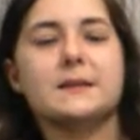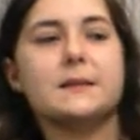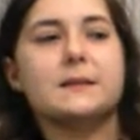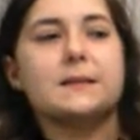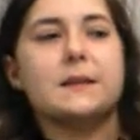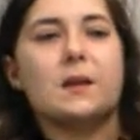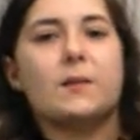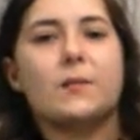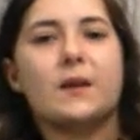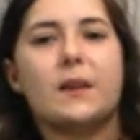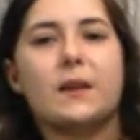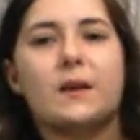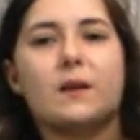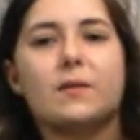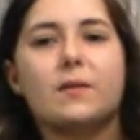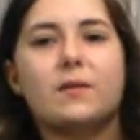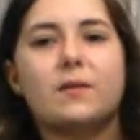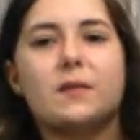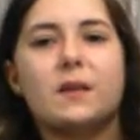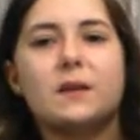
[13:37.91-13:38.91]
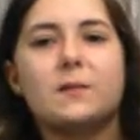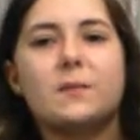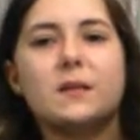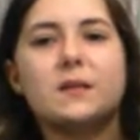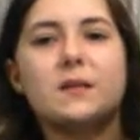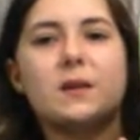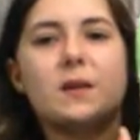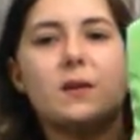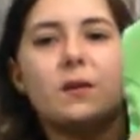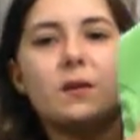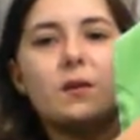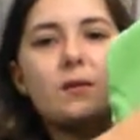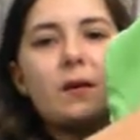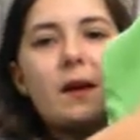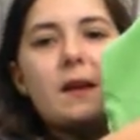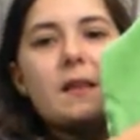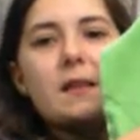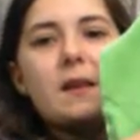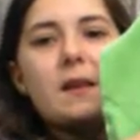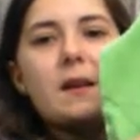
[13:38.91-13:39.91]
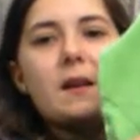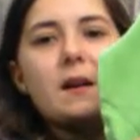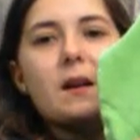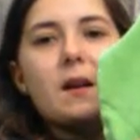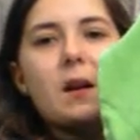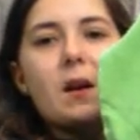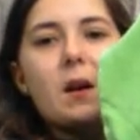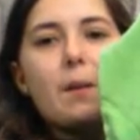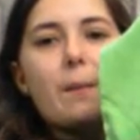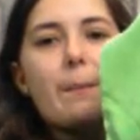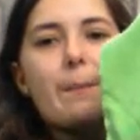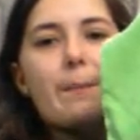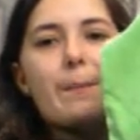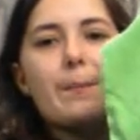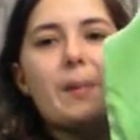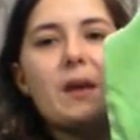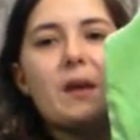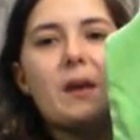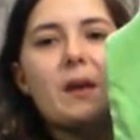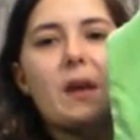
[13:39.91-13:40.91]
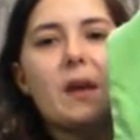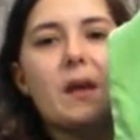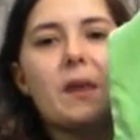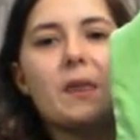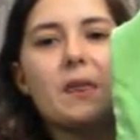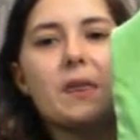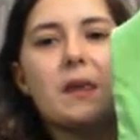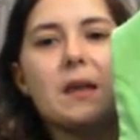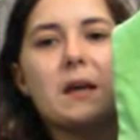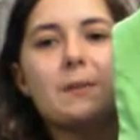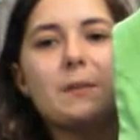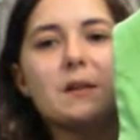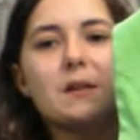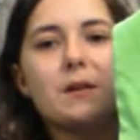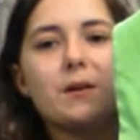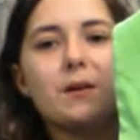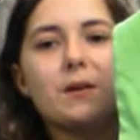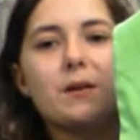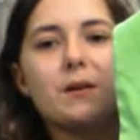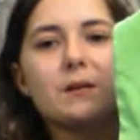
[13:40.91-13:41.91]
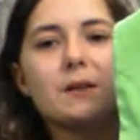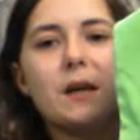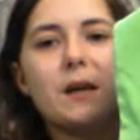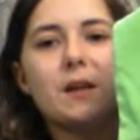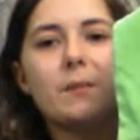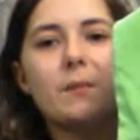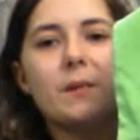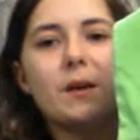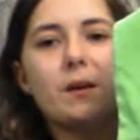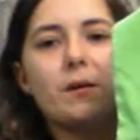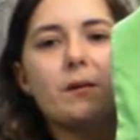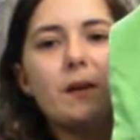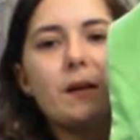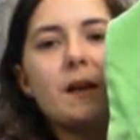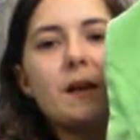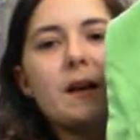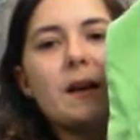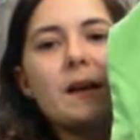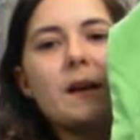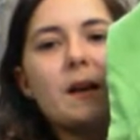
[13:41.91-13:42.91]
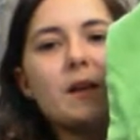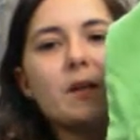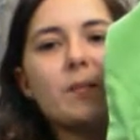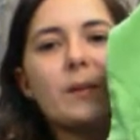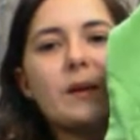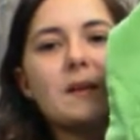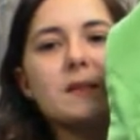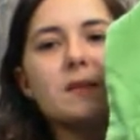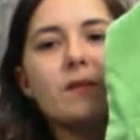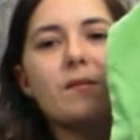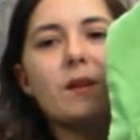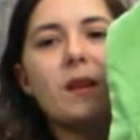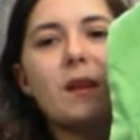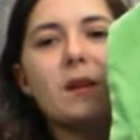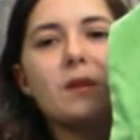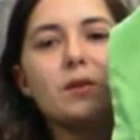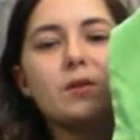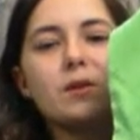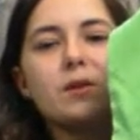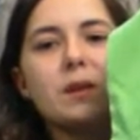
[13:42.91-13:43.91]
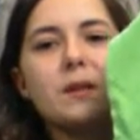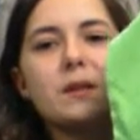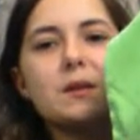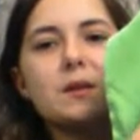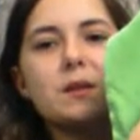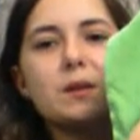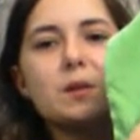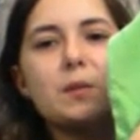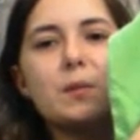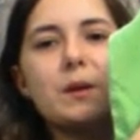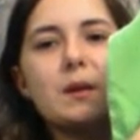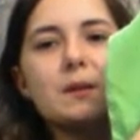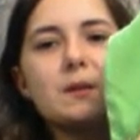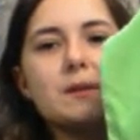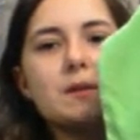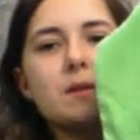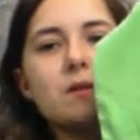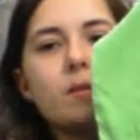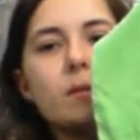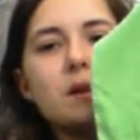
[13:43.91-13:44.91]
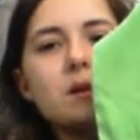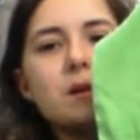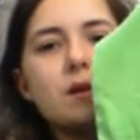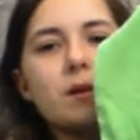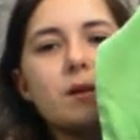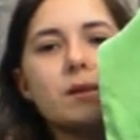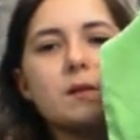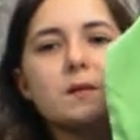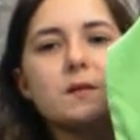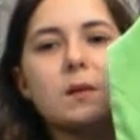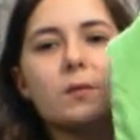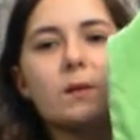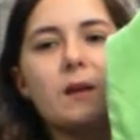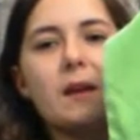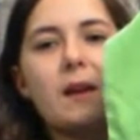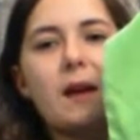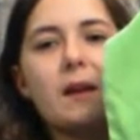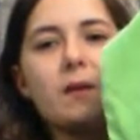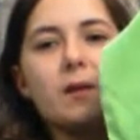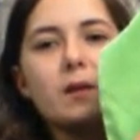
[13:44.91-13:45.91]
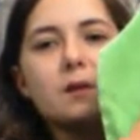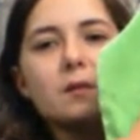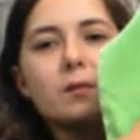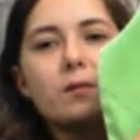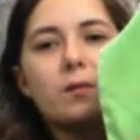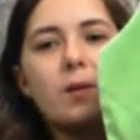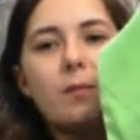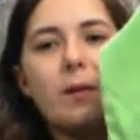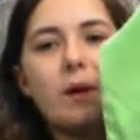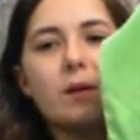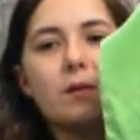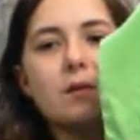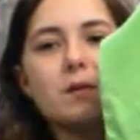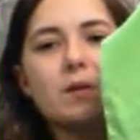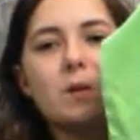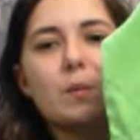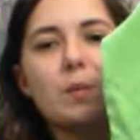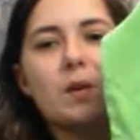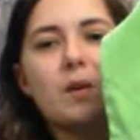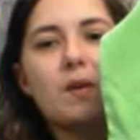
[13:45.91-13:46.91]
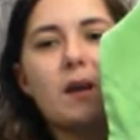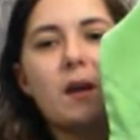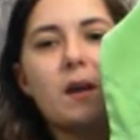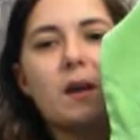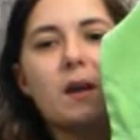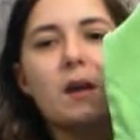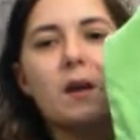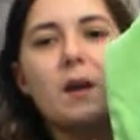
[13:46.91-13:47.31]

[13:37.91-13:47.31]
It's going to be like thin material and then big thick material down the middle and then another piece of thin. Usually it's two pieces of material sewn together so the middle's super thick.